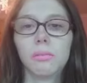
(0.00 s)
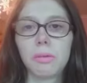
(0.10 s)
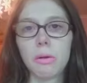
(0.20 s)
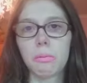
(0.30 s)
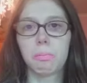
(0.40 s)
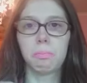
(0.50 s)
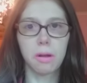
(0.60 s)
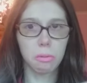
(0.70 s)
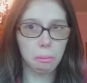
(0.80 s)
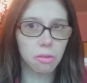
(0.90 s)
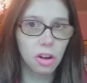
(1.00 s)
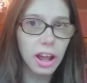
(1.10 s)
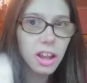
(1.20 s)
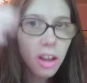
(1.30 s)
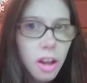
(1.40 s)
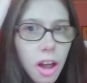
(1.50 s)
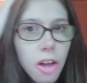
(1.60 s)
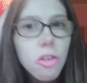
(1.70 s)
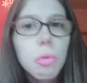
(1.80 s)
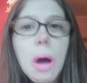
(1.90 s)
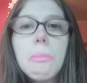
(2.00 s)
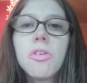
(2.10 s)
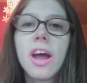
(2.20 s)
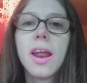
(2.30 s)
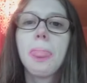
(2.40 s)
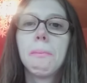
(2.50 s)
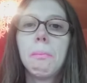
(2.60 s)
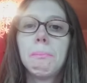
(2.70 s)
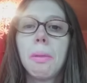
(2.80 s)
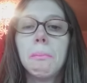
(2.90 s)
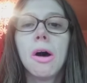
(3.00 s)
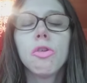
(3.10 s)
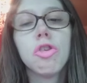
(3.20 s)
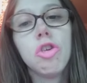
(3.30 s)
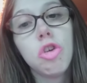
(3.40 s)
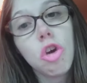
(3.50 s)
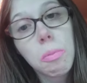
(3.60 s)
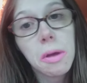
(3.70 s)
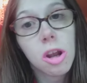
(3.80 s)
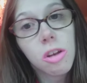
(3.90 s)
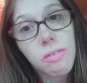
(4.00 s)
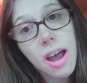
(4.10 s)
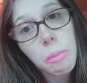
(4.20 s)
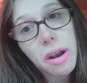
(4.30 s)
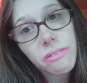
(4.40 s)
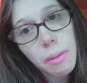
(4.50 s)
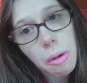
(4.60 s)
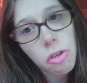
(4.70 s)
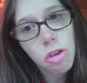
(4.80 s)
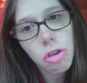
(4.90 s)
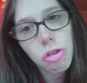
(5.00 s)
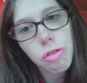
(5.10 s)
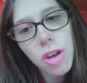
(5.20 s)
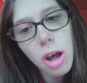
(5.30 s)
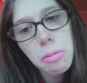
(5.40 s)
Please, please remember to like, subscribe, share, and hit the bell so you can be notified whenever I post a new video.